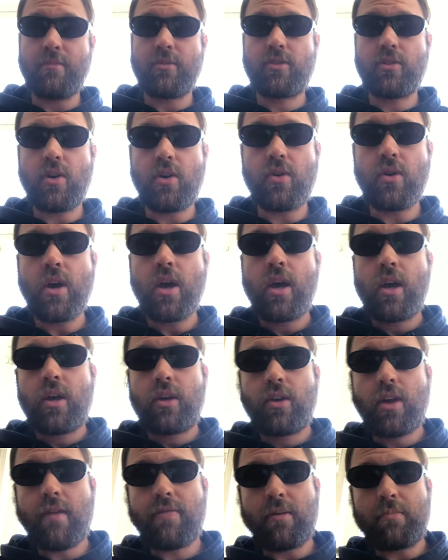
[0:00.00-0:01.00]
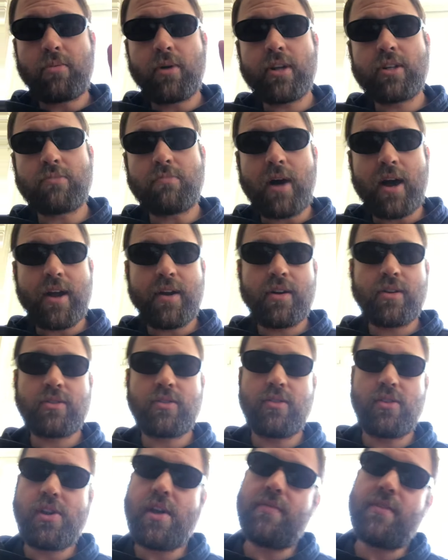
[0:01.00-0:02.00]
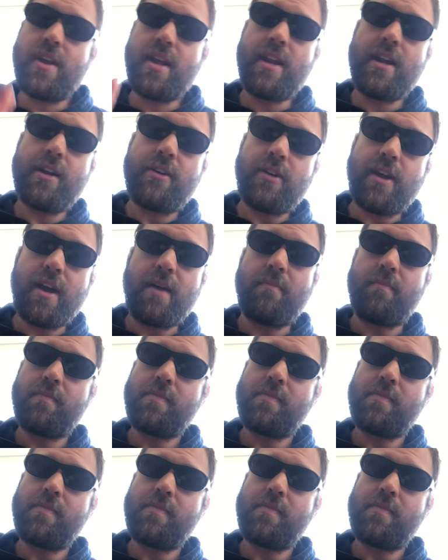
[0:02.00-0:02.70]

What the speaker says: So you have the Briggs-Myers, and then you have the Enneagram.